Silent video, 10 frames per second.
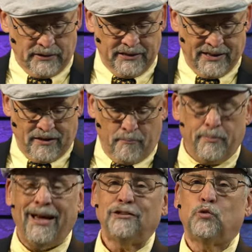the
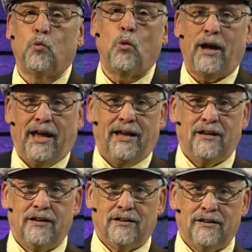best
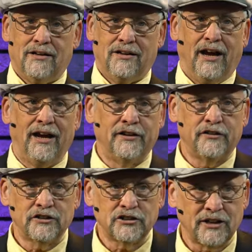way to
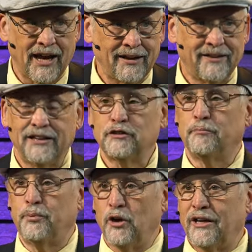understand this
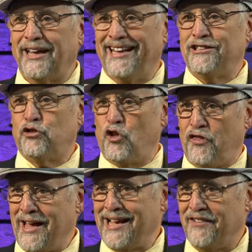book is to
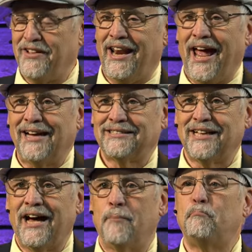think of it as
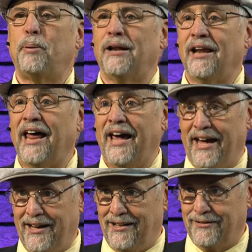a
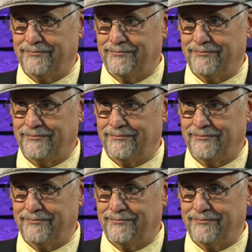play.